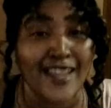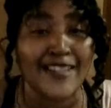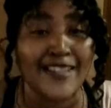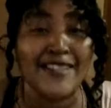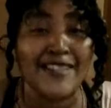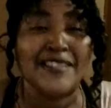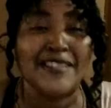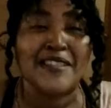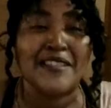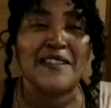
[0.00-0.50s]
You
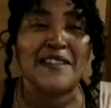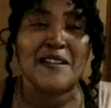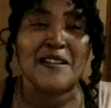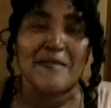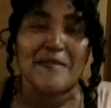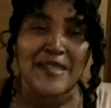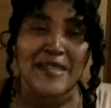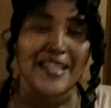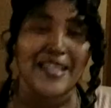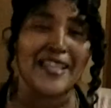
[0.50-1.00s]
see what I
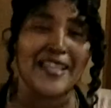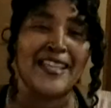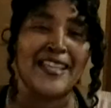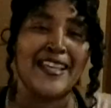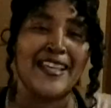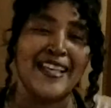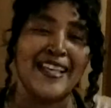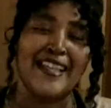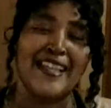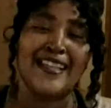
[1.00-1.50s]
mean?
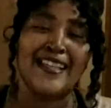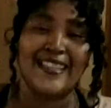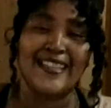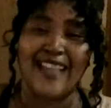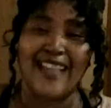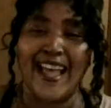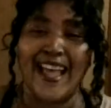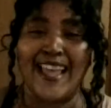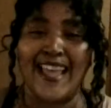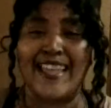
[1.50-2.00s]

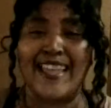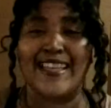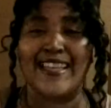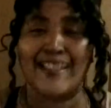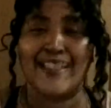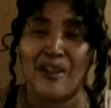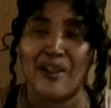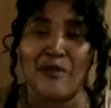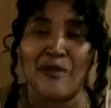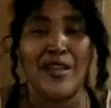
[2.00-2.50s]
Like,
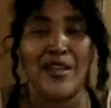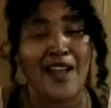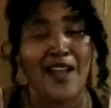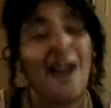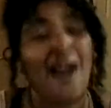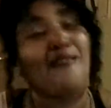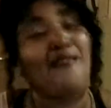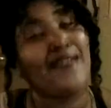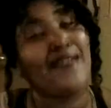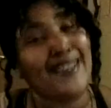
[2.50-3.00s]
we
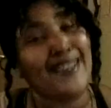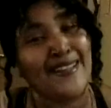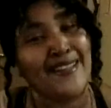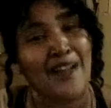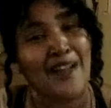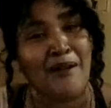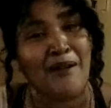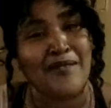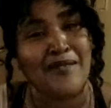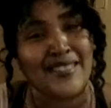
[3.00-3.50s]
already
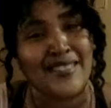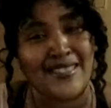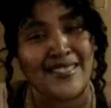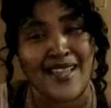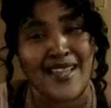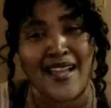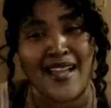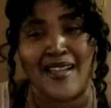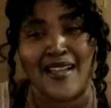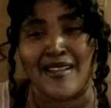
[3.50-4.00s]
know what's
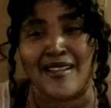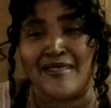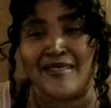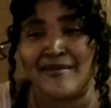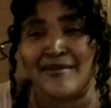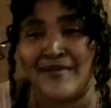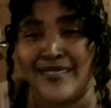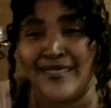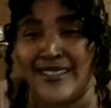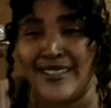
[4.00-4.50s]
up.
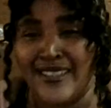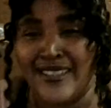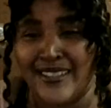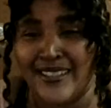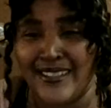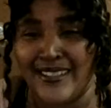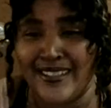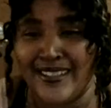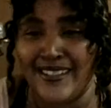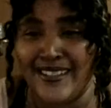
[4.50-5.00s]

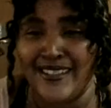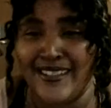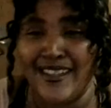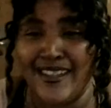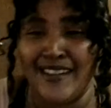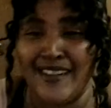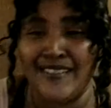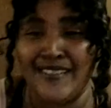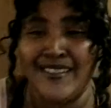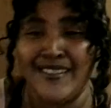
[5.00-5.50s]
You
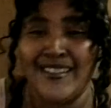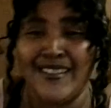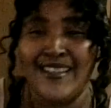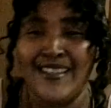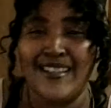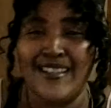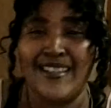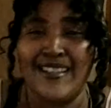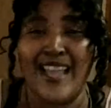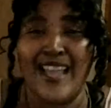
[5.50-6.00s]
know?
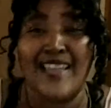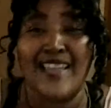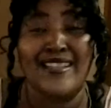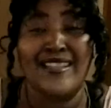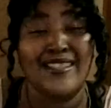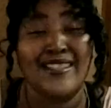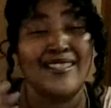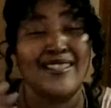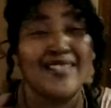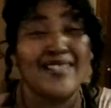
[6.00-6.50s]
Like,
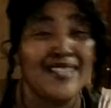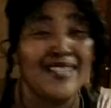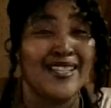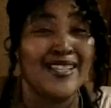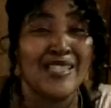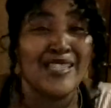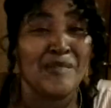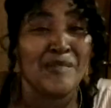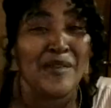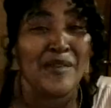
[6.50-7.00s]

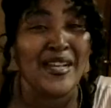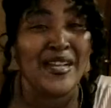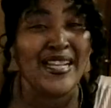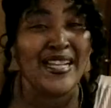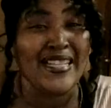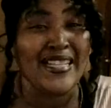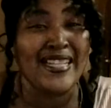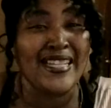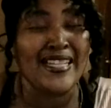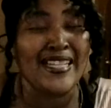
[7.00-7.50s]

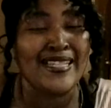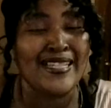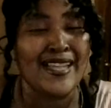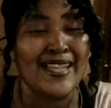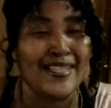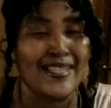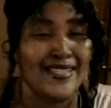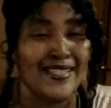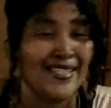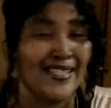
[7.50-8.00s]
spirit didn't
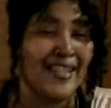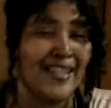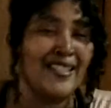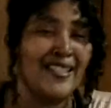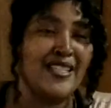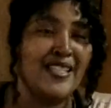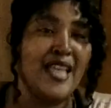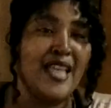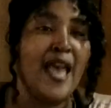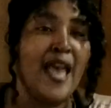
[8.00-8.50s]

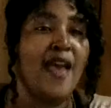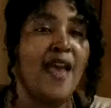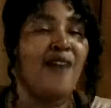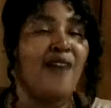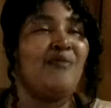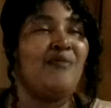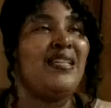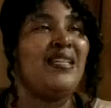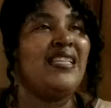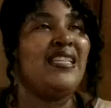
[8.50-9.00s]
necessarily tell
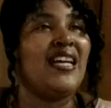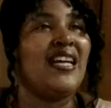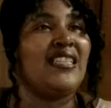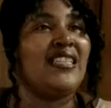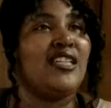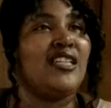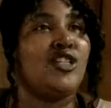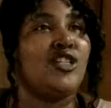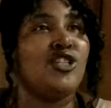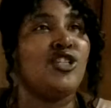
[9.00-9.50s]
me
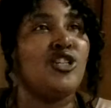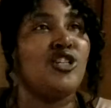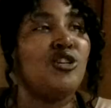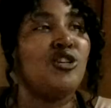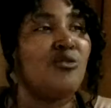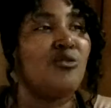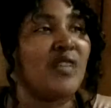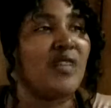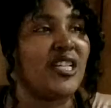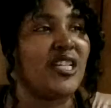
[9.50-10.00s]
nothing
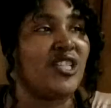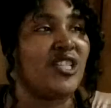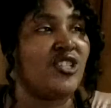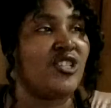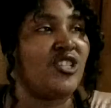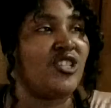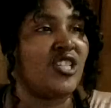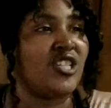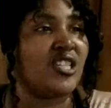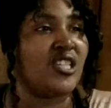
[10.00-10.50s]
new. It's
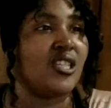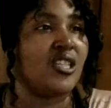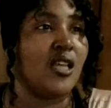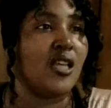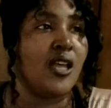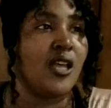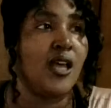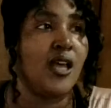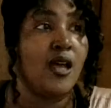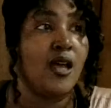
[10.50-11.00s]
just
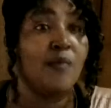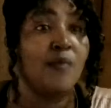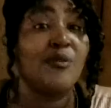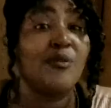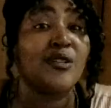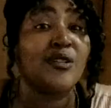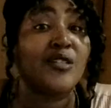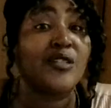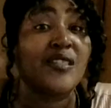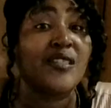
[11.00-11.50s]

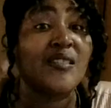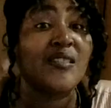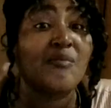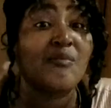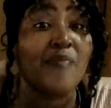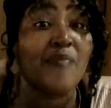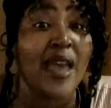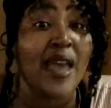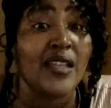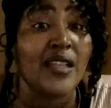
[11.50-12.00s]

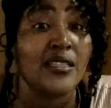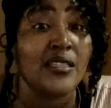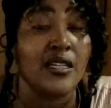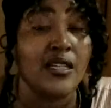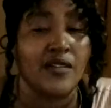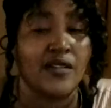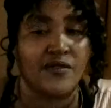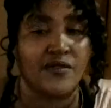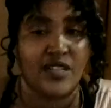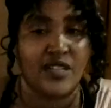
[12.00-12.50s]

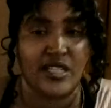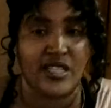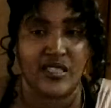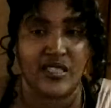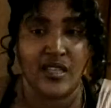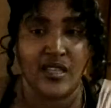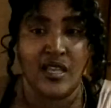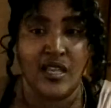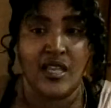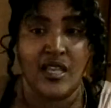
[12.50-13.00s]
perspective.
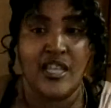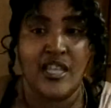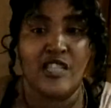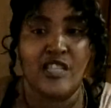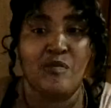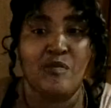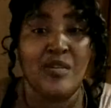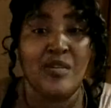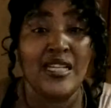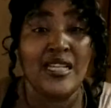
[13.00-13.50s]
It's
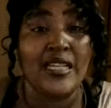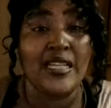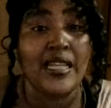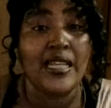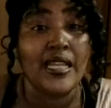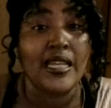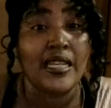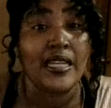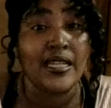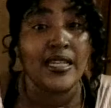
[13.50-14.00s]
putting it
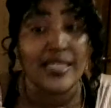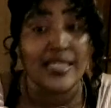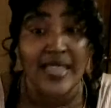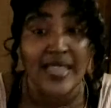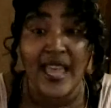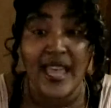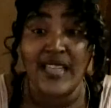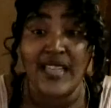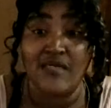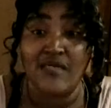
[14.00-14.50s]
in.
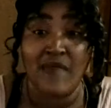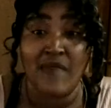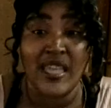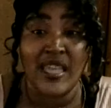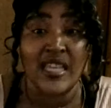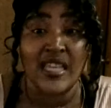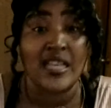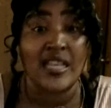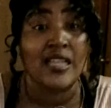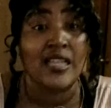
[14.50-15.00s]
Yes, make
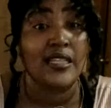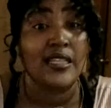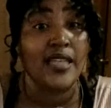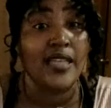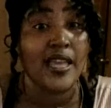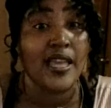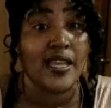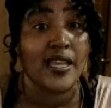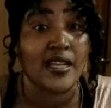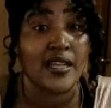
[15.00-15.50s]
it
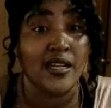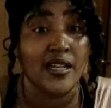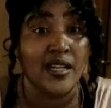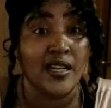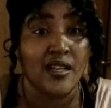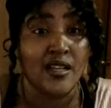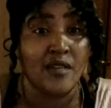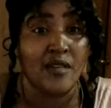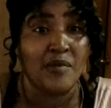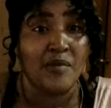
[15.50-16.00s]
click.
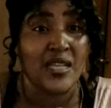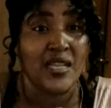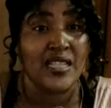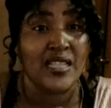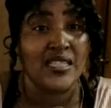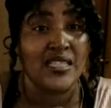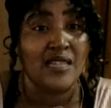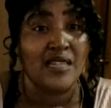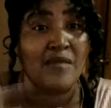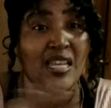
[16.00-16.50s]
Put it
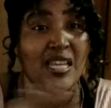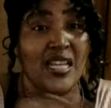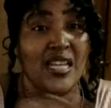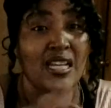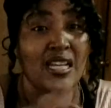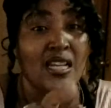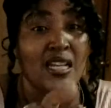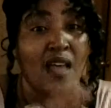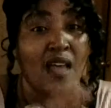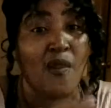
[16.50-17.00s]
to me in
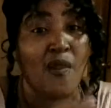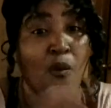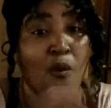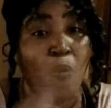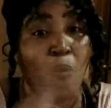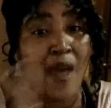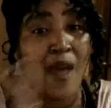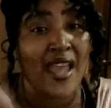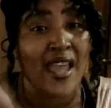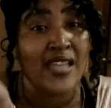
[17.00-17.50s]
another
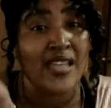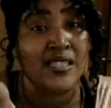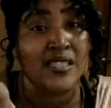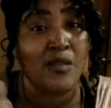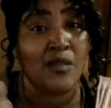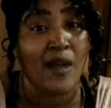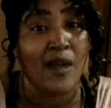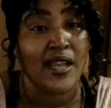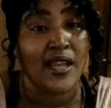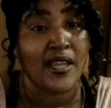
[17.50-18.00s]
way
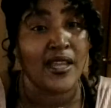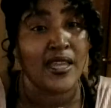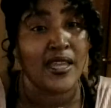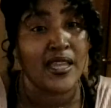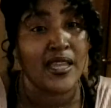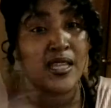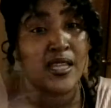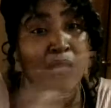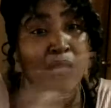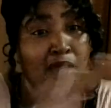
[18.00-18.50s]
so I can
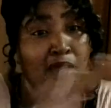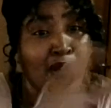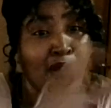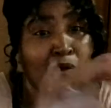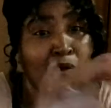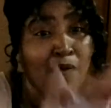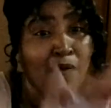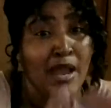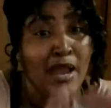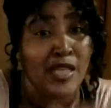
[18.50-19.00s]
get another
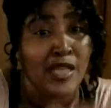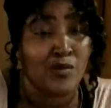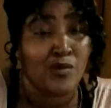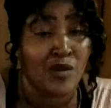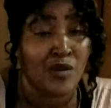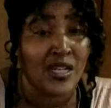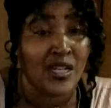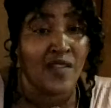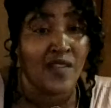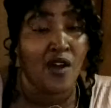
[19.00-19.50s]
grasp
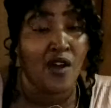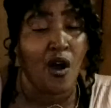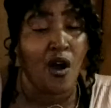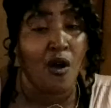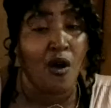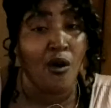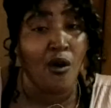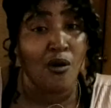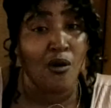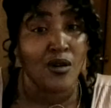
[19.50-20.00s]
or another
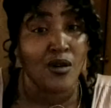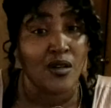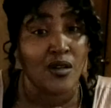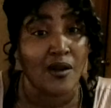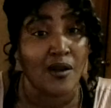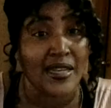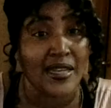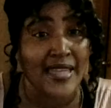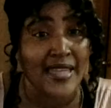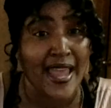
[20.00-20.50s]
hold
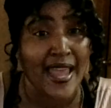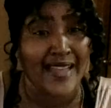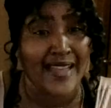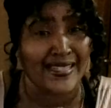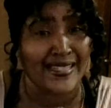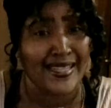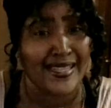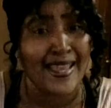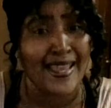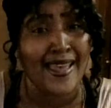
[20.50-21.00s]
on that.
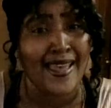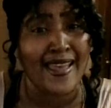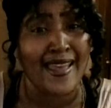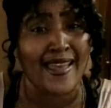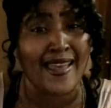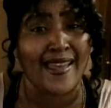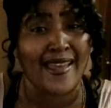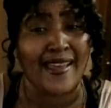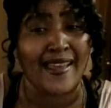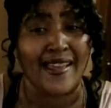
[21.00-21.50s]

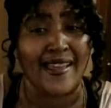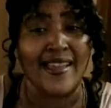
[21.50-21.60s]
Yeah.